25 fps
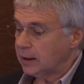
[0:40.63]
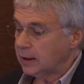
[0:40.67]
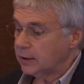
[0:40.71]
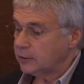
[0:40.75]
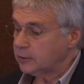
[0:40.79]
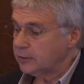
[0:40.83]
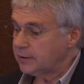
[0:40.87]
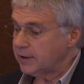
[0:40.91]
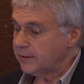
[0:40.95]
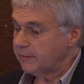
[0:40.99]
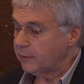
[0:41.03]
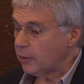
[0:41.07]

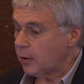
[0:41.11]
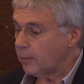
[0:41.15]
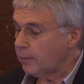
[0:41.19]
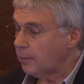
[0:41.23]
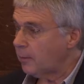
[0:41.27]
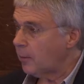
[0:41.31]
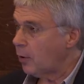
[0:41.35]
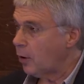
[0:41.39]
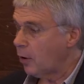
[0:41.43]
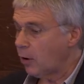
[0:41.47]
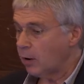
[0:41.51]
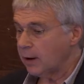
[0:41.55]
to develop
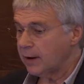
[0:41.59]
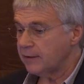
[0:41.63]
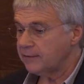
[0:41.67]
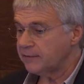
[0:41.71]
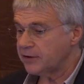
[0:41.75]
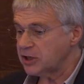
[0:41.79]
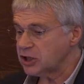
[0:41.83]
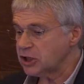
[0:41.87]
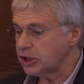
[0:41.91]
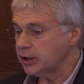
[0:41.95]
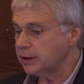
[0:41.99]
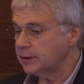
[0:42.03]
more
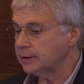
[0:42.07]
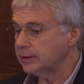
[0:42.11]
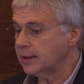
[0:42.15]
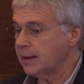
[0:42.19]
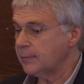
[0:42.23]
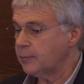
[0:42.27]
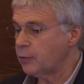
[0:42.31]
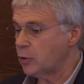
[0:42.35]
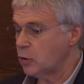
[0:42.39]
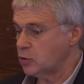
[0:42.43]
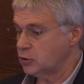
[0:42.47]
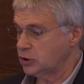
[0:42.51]
efficient
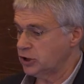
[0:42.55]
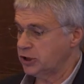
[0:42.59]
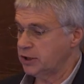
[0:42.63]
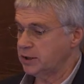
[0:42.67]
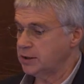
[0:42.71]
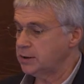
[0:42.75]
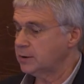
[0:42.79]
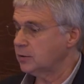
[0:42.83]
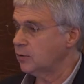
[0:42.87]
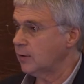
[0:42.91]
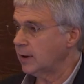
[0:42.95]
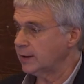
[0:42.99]

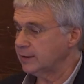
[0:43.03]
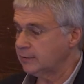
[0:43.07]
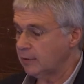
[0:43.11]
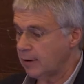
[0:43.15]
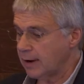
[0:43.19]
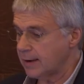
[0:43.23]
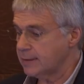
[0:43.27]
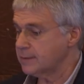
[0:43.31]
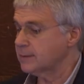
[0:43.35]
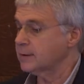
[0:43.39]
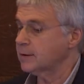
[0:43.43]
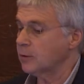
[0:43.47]
approaches to
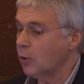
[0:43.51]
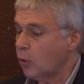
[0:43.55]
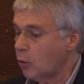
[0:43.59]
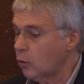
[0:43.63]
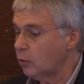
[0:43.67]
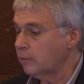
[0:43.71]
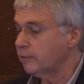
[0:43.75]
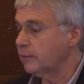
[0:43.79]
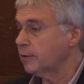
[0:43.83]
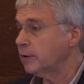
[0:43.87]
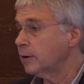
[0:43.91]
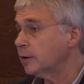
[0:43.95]
address
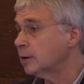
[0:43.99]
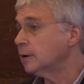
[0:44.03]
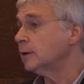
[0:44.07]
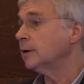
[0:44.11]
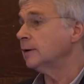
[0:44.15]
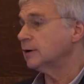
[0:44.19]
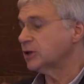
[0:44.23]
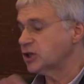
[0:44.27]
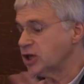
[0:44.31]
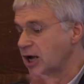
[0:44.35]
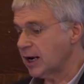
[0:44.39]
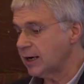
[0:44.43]
all the
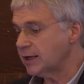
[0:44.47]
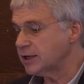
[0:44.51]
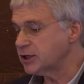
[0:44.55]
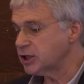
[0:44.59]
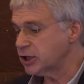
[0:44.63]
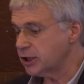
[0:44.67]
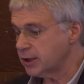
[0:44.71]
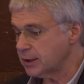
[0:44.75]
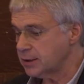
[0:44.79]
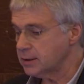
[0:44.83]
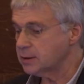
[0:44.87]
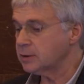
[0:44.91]

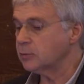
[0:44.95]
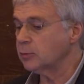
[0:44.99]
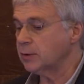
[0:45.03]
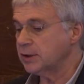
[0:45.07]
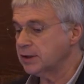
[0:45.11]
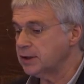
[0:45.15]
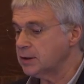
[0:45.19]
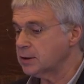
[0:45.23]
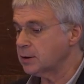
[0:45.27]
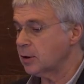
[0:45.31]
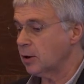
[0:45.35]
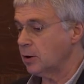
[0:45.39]
challenges we
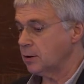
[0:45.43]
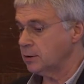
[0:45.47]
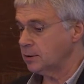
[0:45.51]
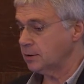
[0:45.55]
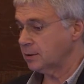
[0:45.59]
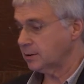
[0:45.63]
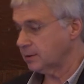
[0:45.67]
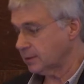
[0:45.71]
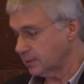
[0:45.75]
discussed